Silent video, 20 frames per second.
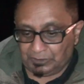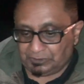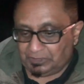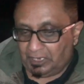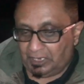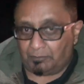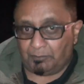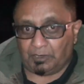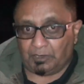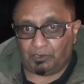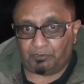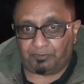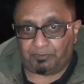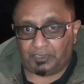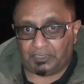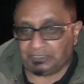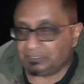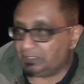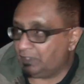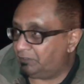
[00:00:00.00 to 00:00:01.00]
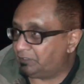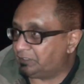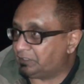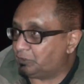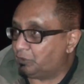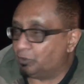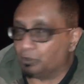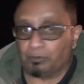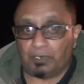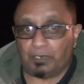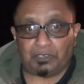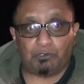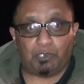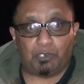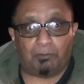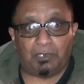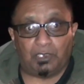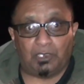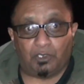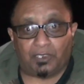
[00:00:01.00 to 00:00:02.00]
the chairman of a charity called Where Do
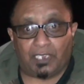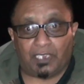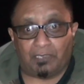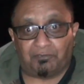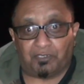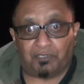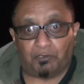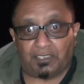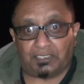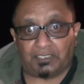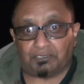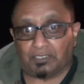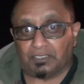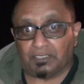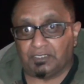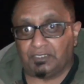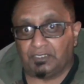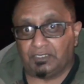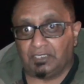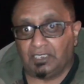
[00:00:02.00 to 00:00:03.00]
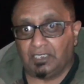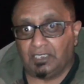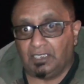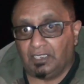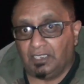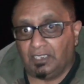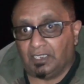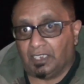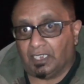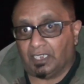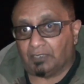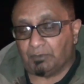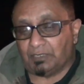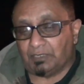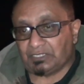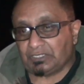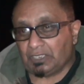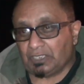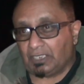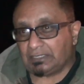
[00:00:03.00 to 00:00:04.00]
I Belong Health Veterans. And we
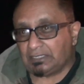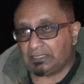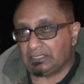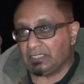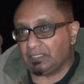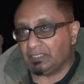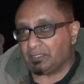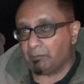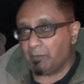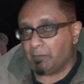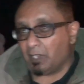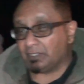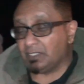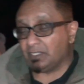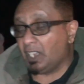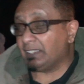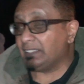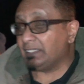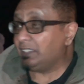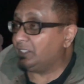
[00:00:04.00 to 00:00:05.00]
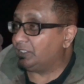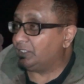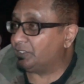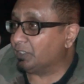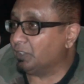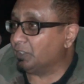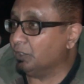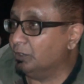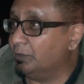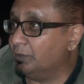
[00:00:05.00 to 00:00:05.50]
started this about 9 years ago.